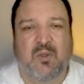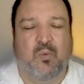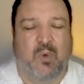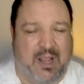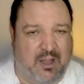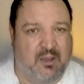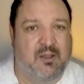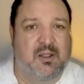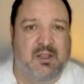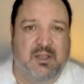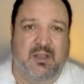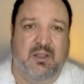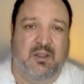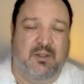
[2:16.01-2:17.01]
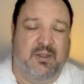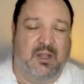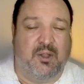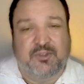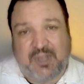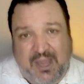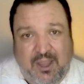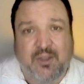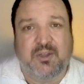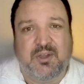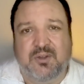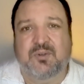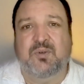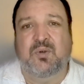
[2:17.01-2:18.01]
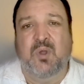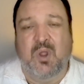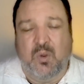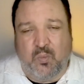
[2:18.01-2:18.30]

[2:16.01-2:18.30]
Well, they'll tell you